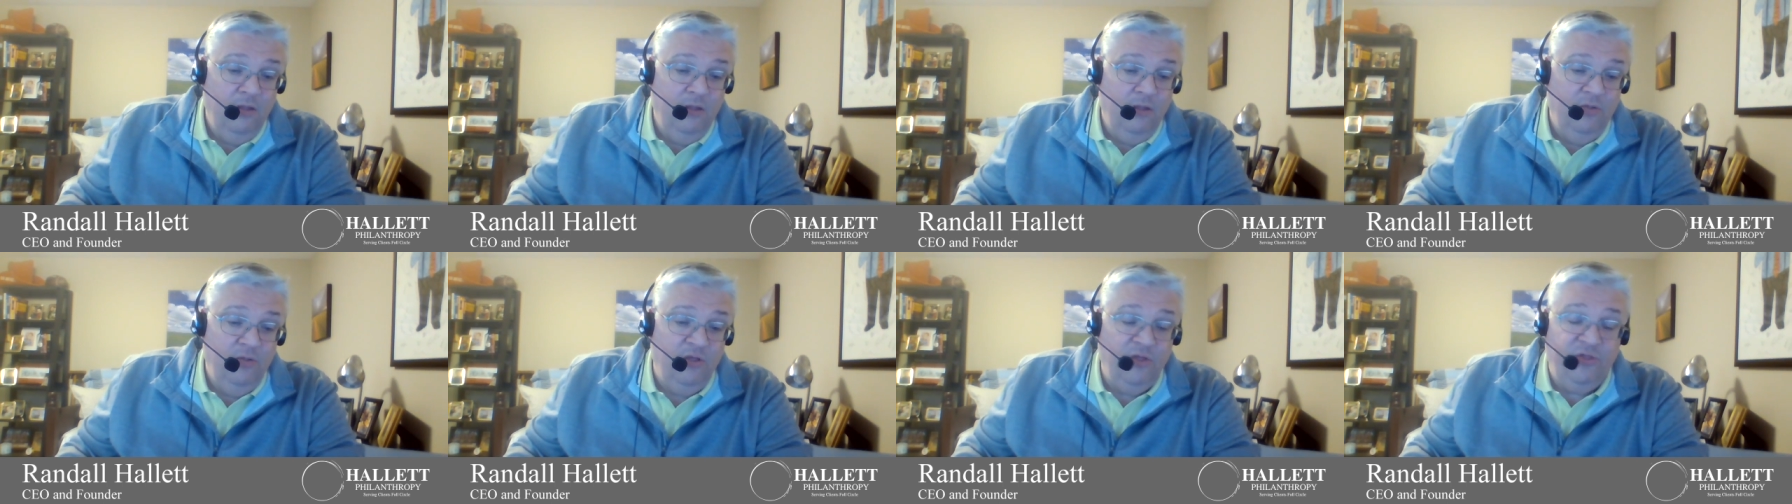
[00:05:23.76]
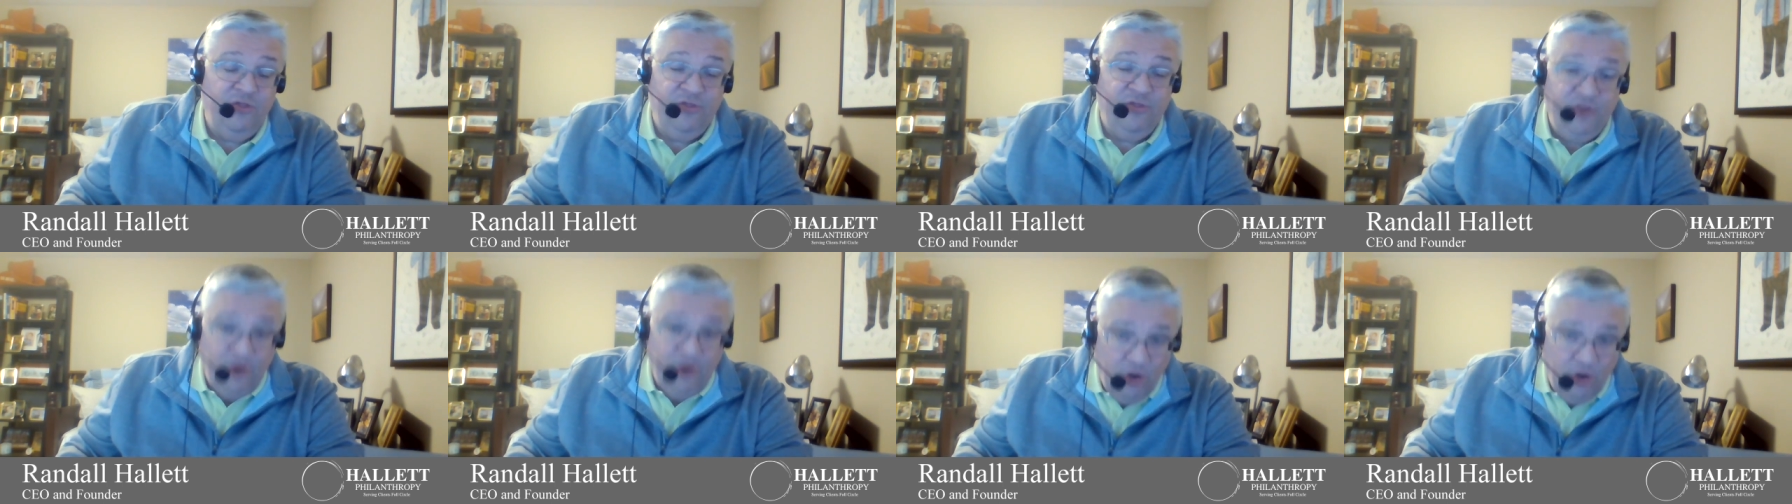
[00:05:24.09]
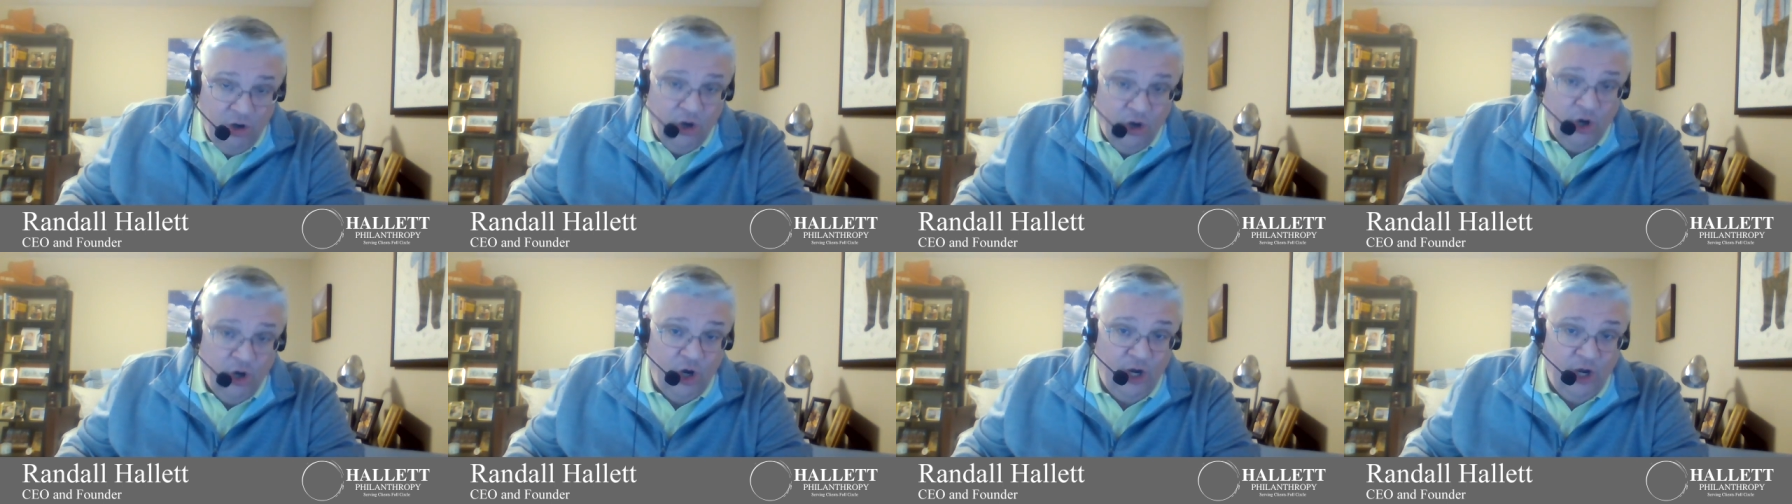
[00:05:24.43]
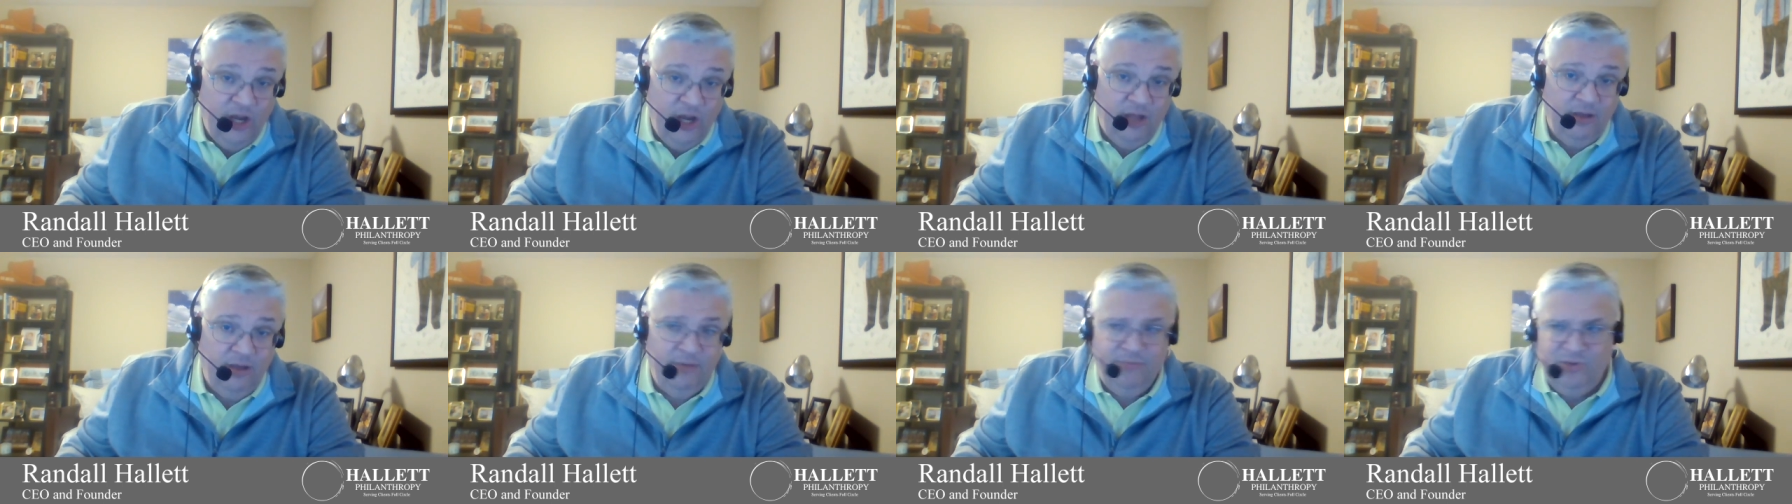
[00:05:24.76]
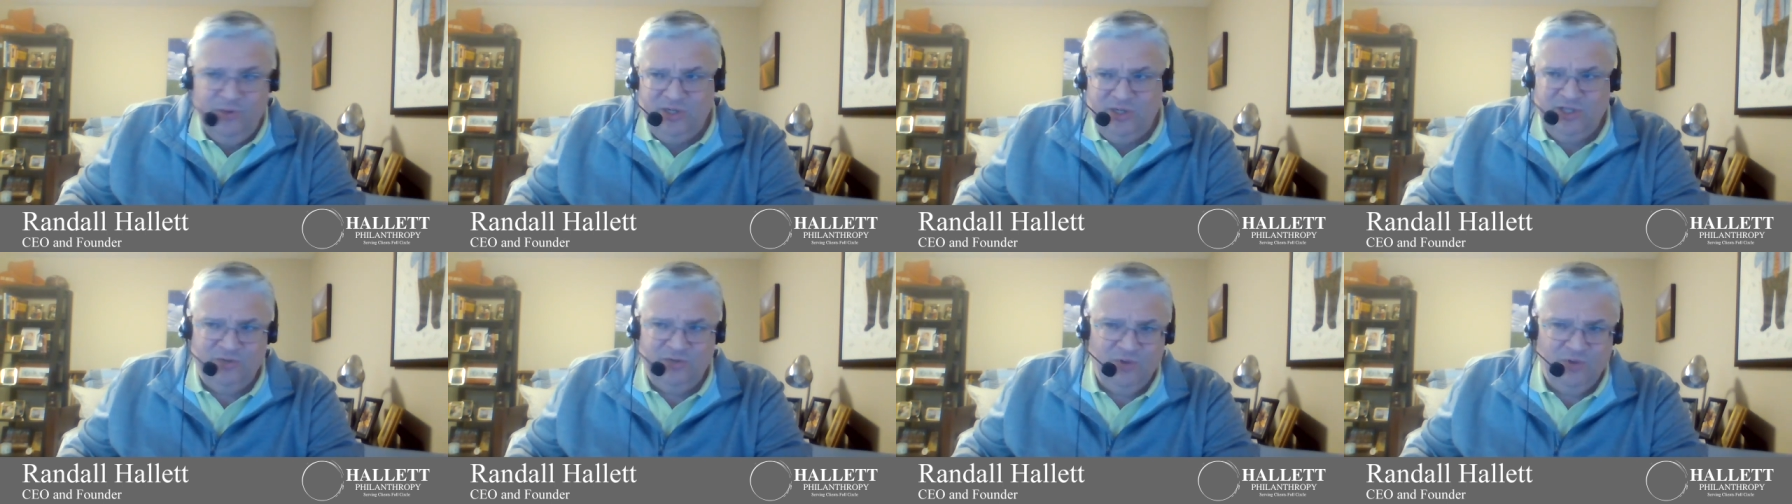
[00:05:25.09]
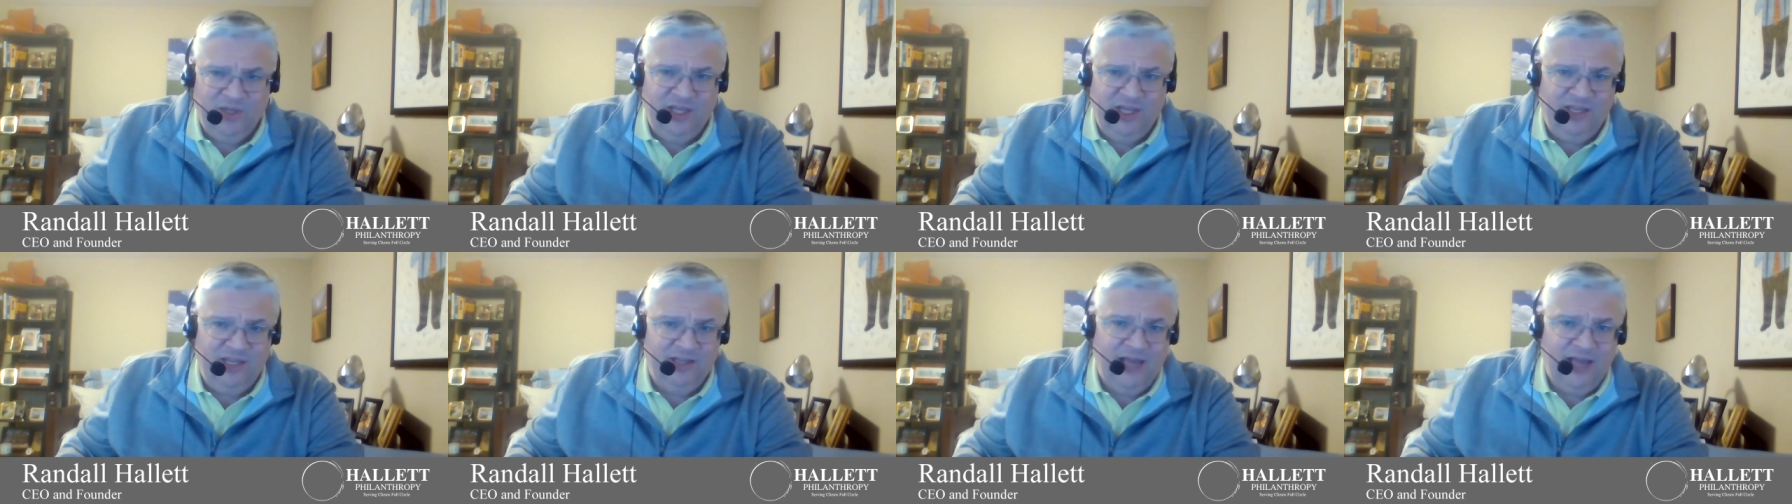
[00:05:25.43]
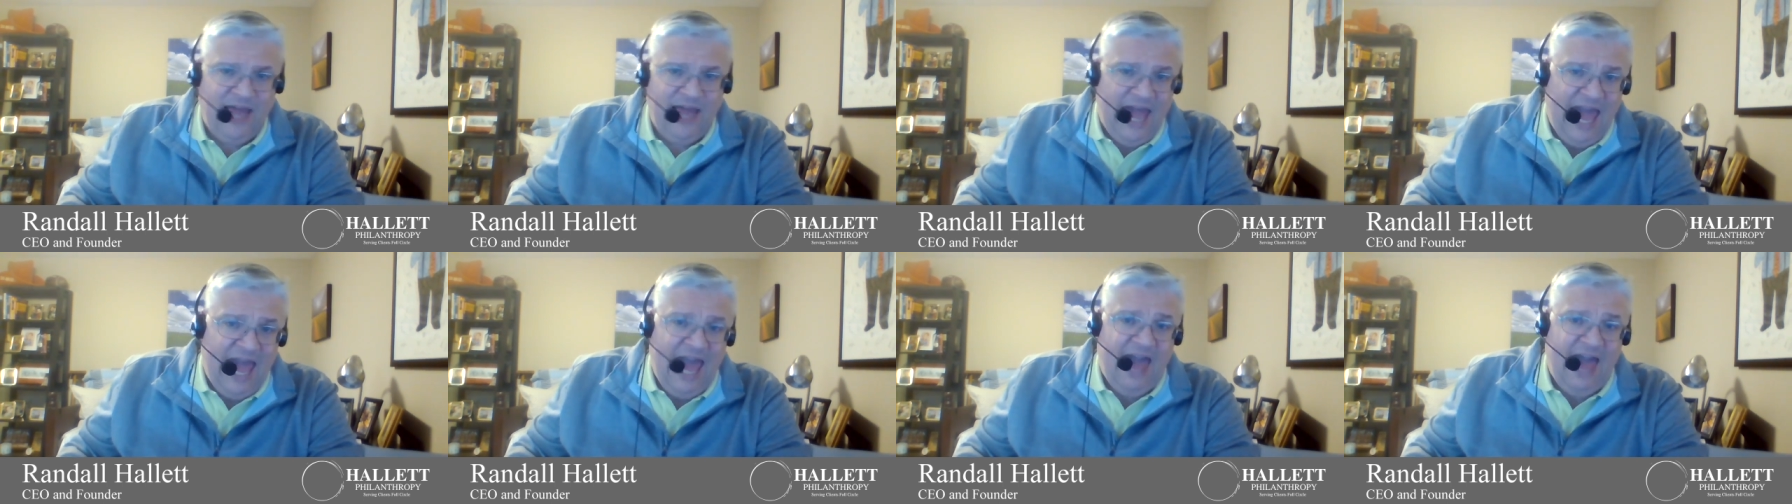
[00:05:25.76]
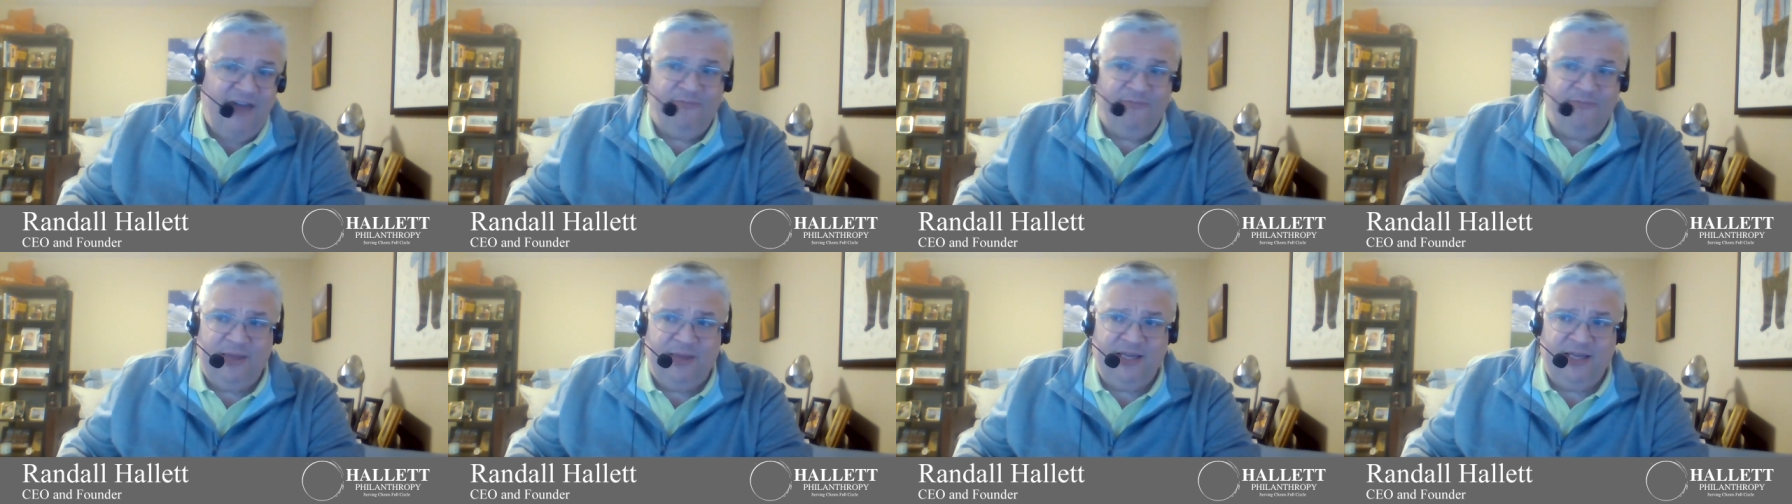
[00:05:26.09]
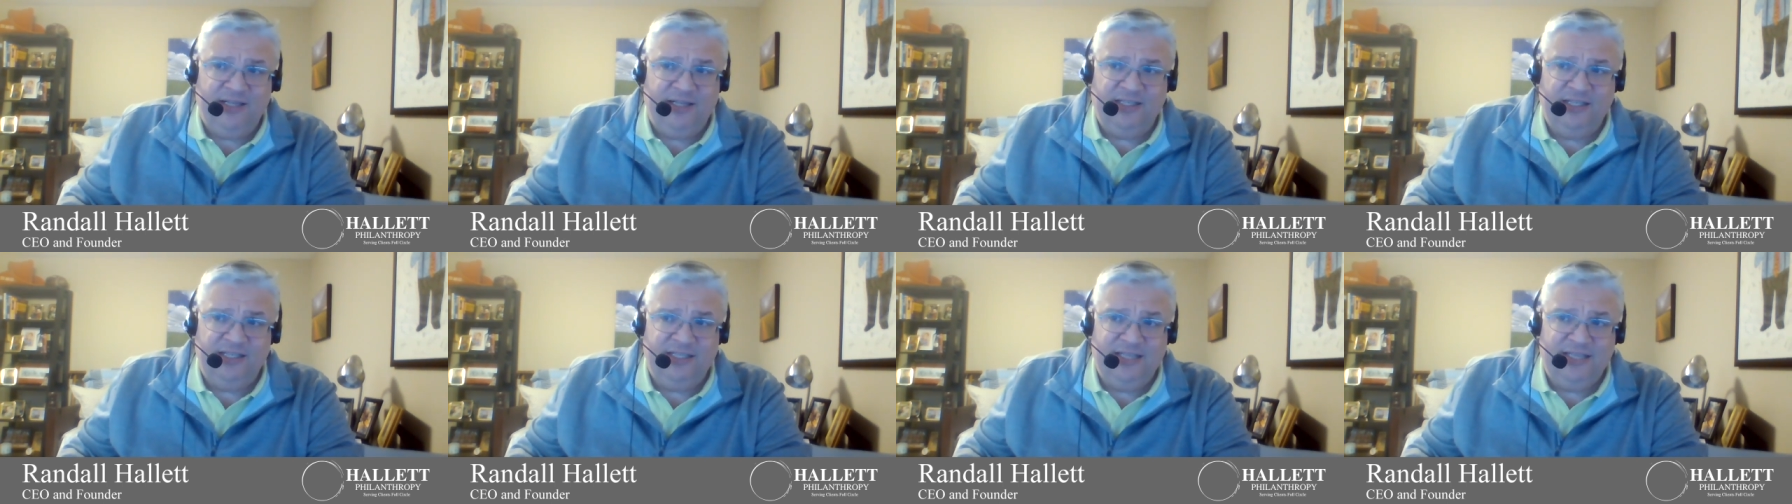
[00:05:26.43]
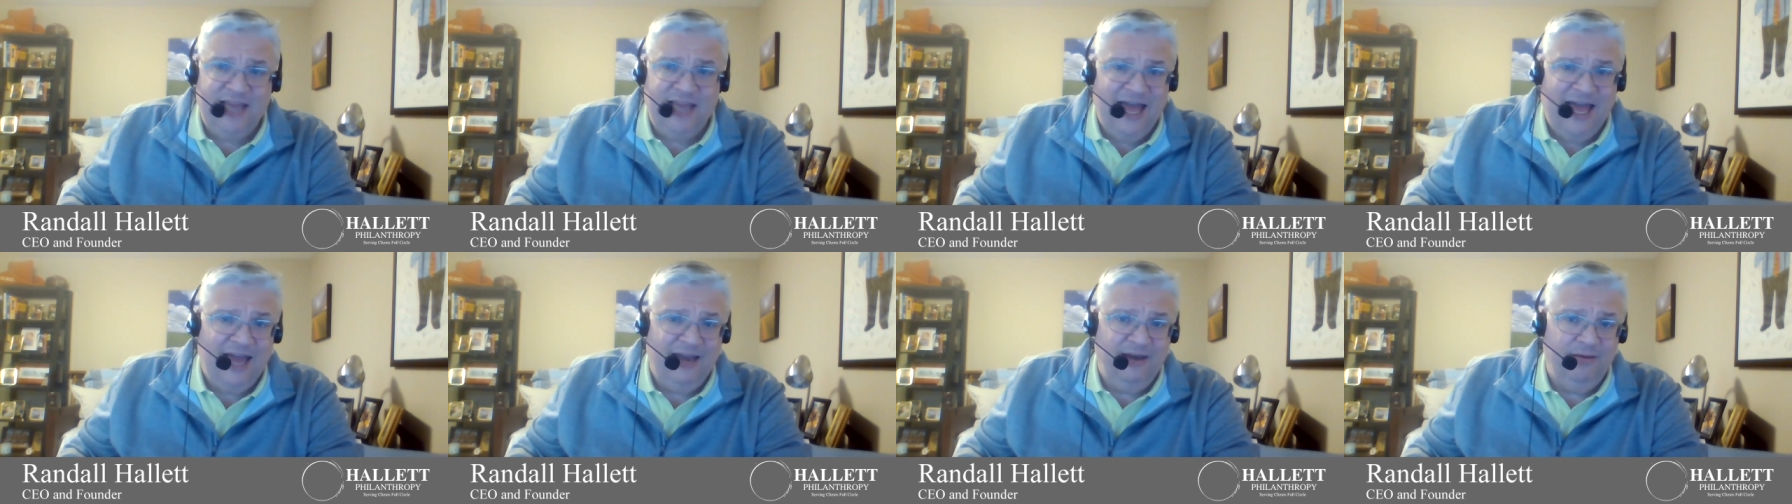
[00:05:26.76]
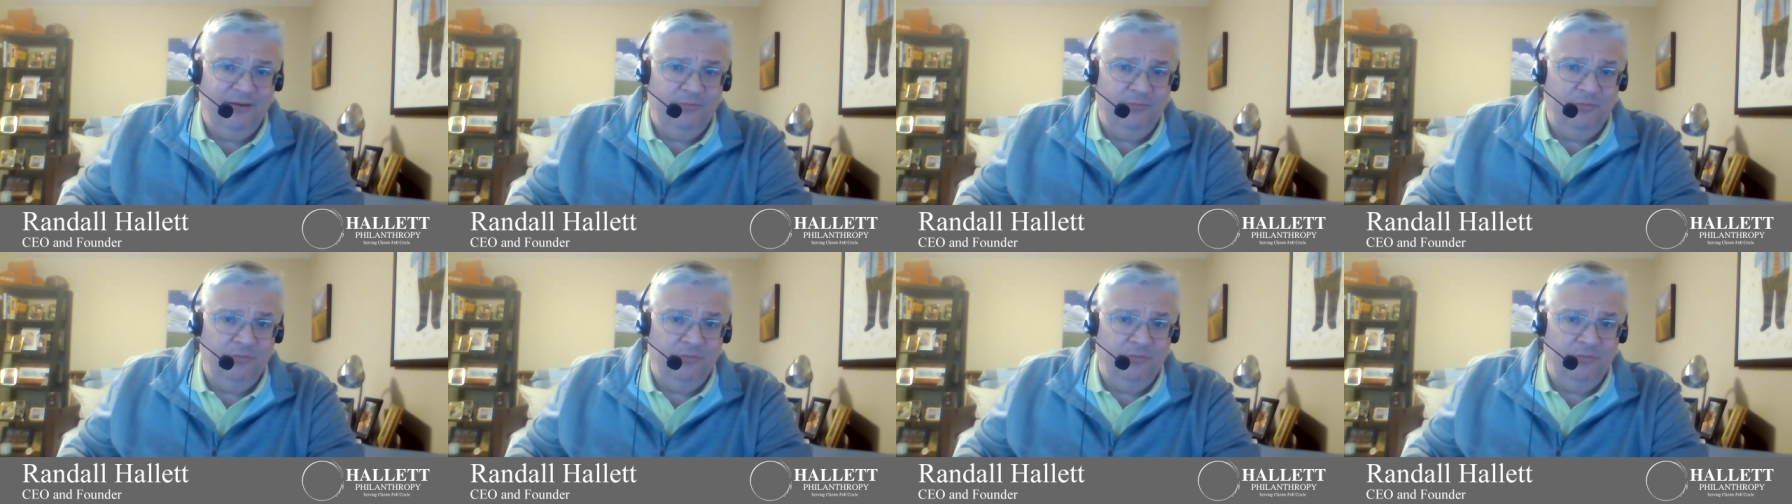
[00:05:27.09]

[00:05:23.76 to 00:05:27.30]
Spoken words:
The third, which is really a half because it's not